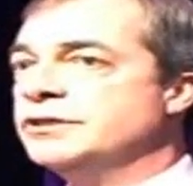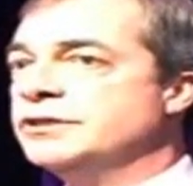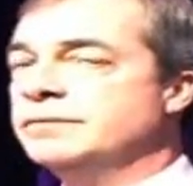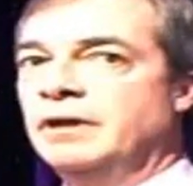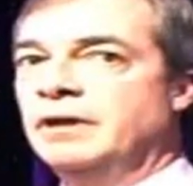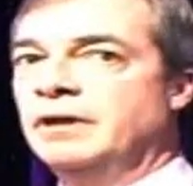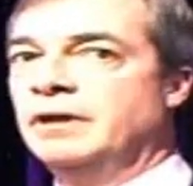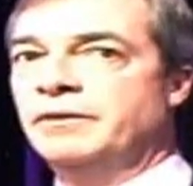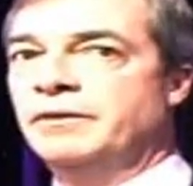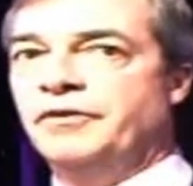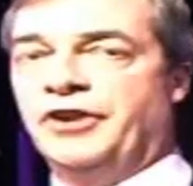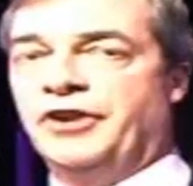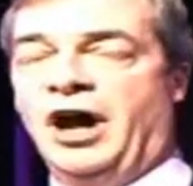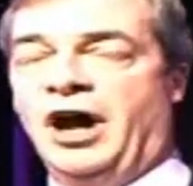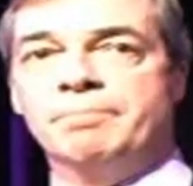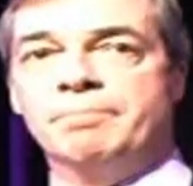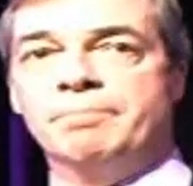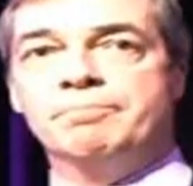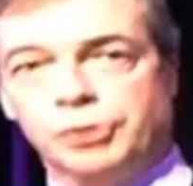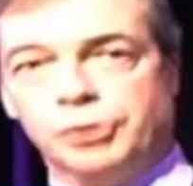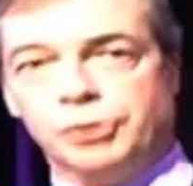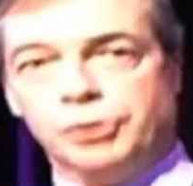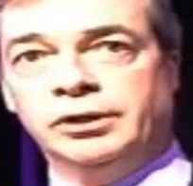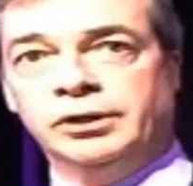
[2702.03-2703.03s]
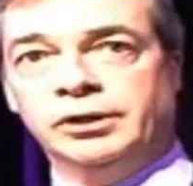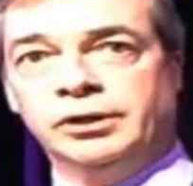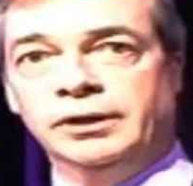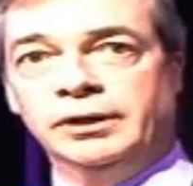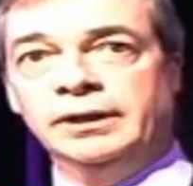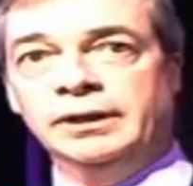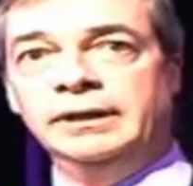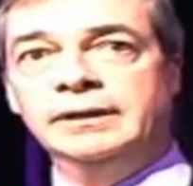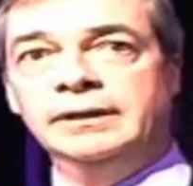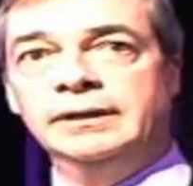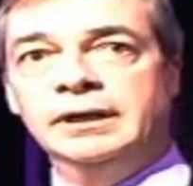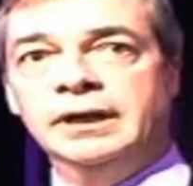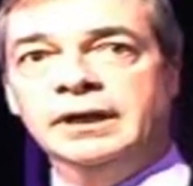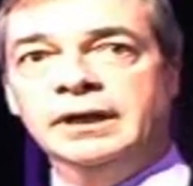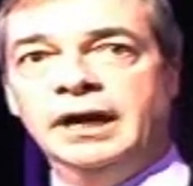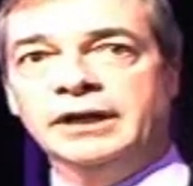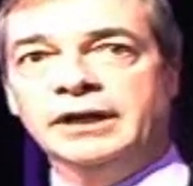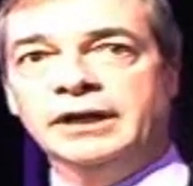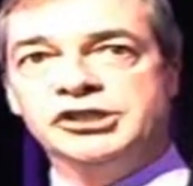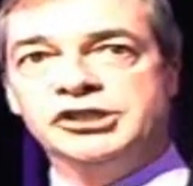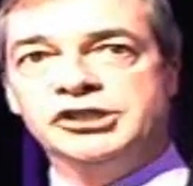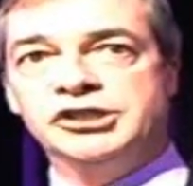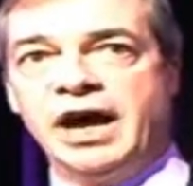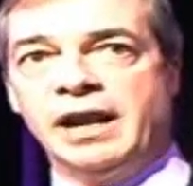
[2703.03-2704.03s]
that are brutal, and
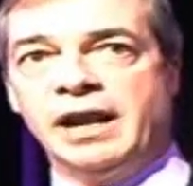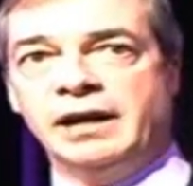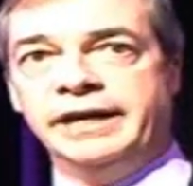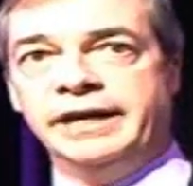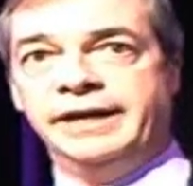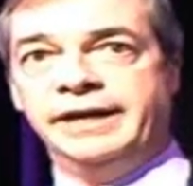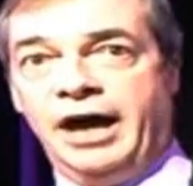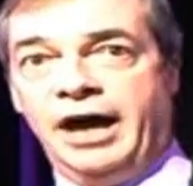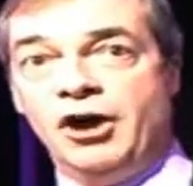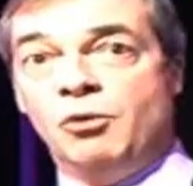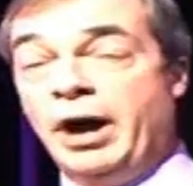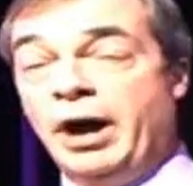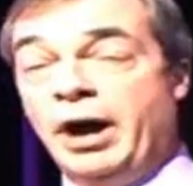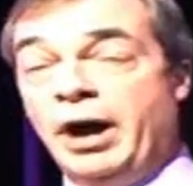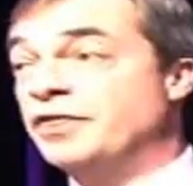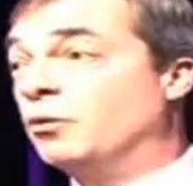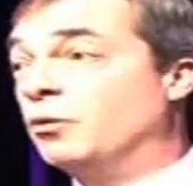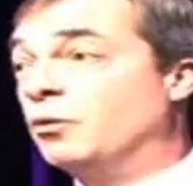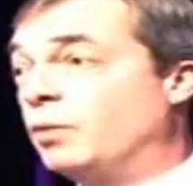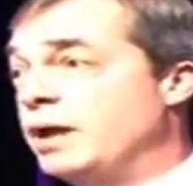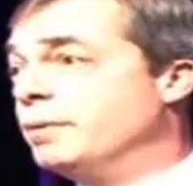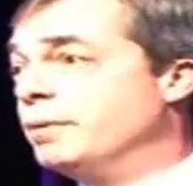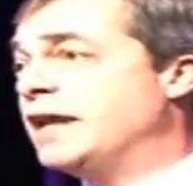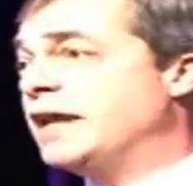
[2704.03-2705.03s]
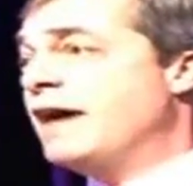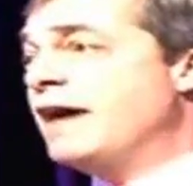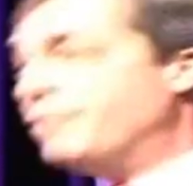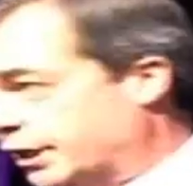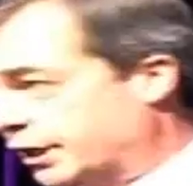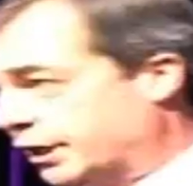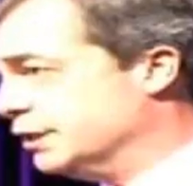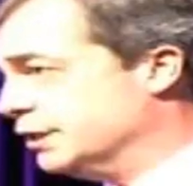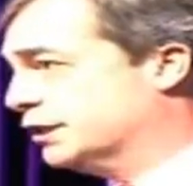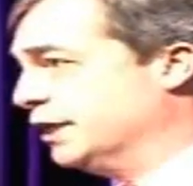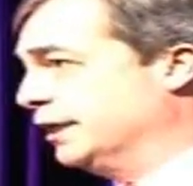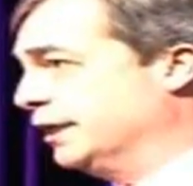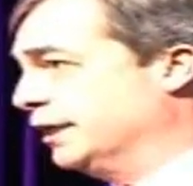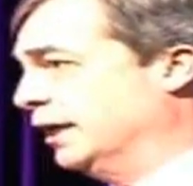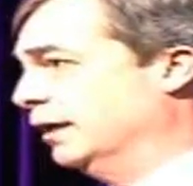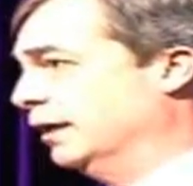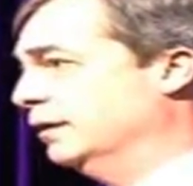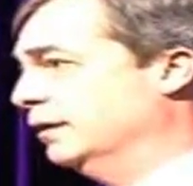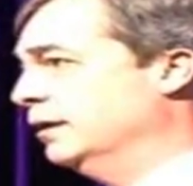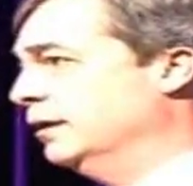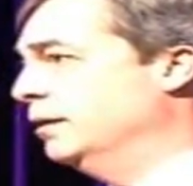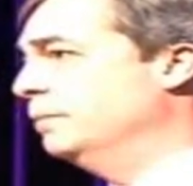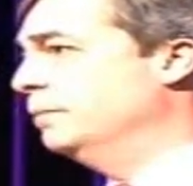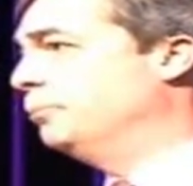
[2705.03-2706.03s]
certainly no way that we would ever consider
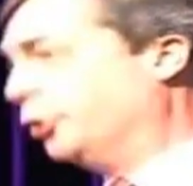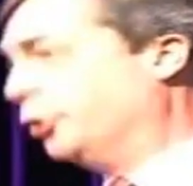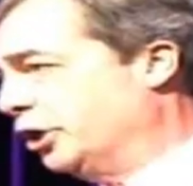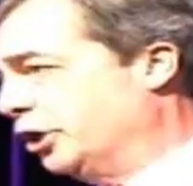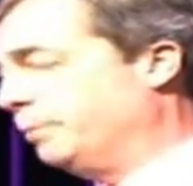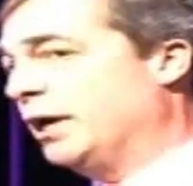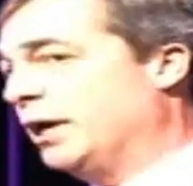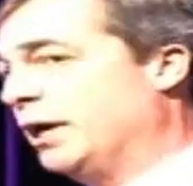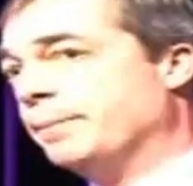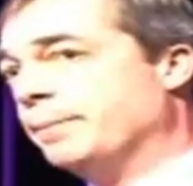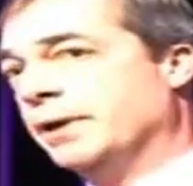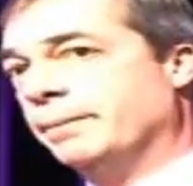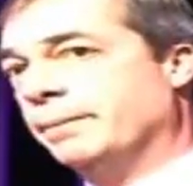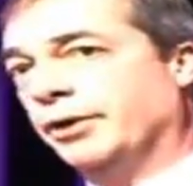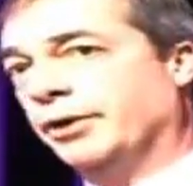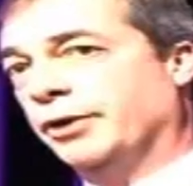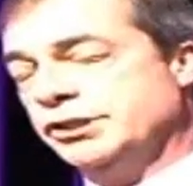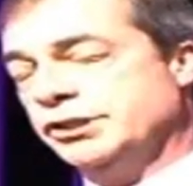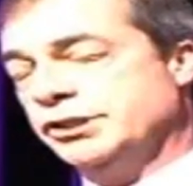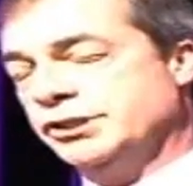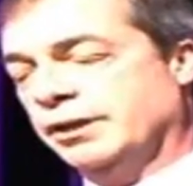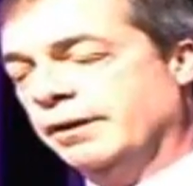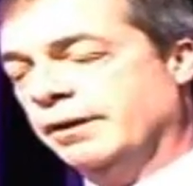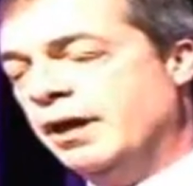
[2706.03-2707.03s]
putting people in prison.